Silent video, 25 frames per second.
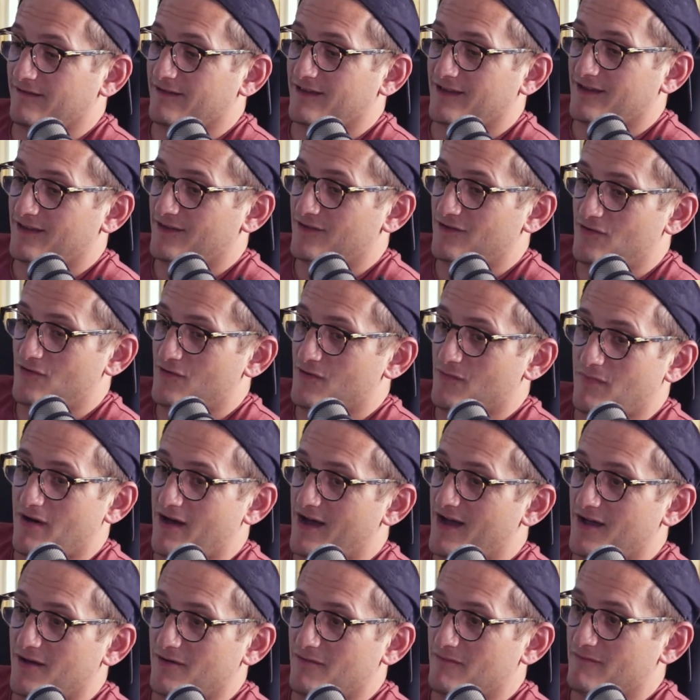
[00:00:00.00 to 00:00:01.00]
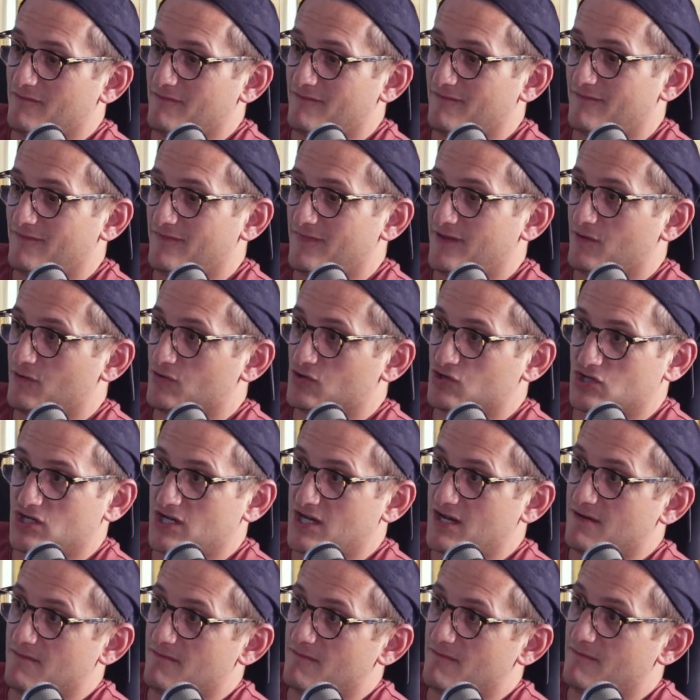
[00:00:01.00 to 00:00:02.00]
Like you could buy them; they were
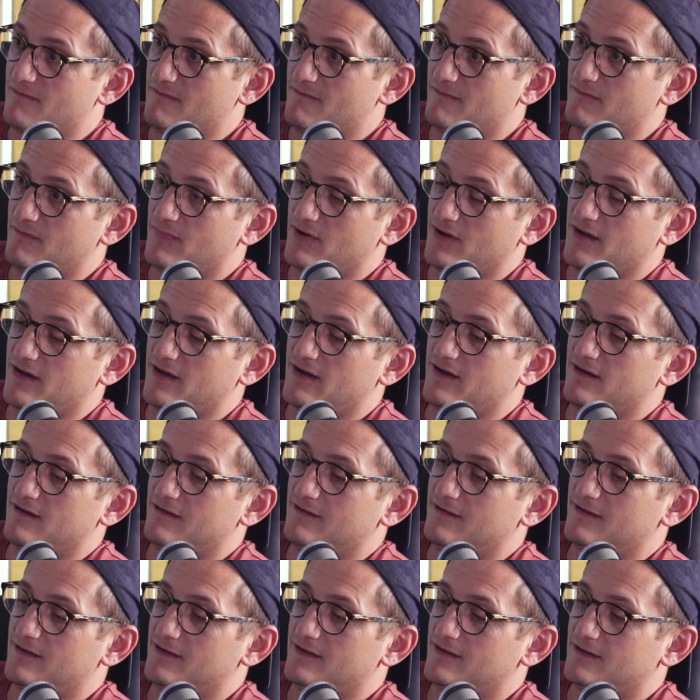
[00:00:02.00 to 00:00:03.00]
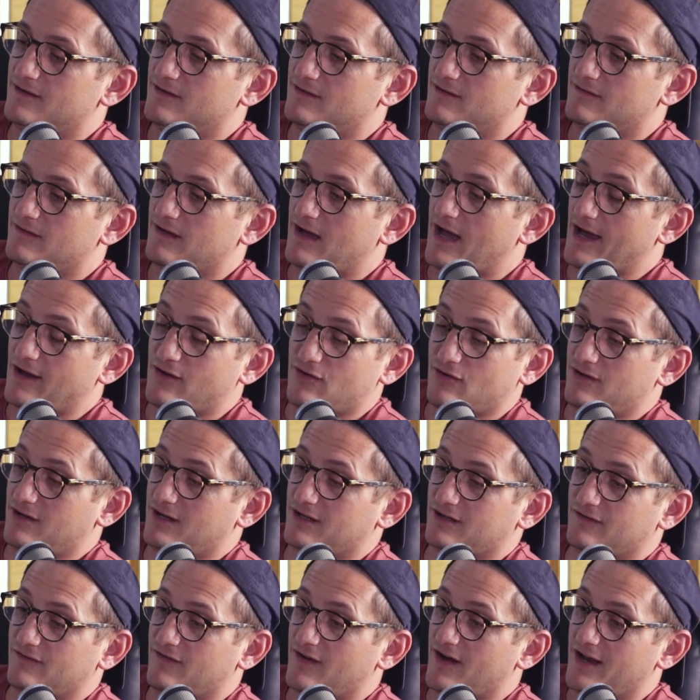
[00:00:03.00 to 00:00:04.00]
cheap, but I couldn't
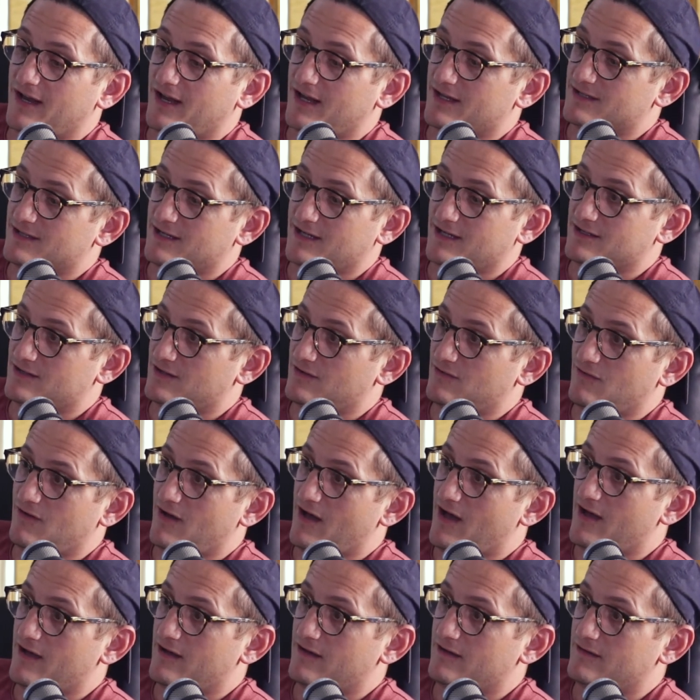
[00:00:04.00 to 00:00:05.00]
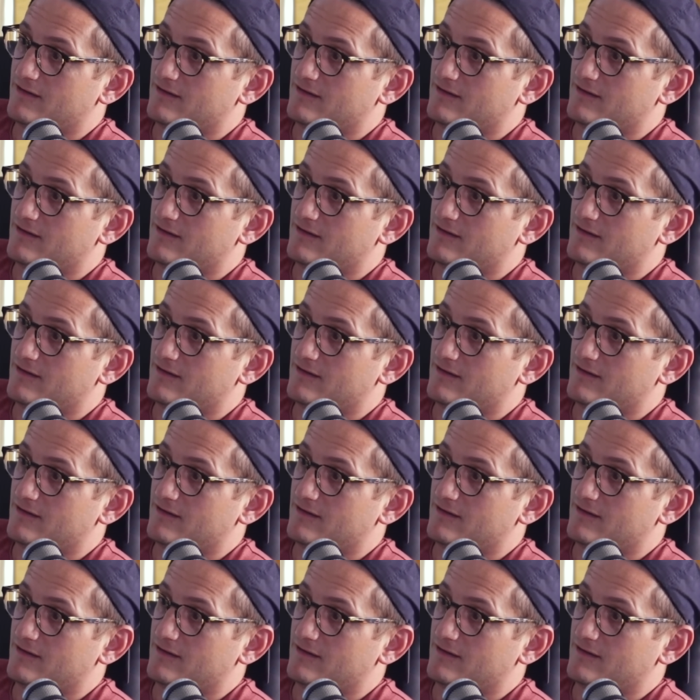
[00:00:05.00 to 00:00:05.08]
get the financing as a new guy.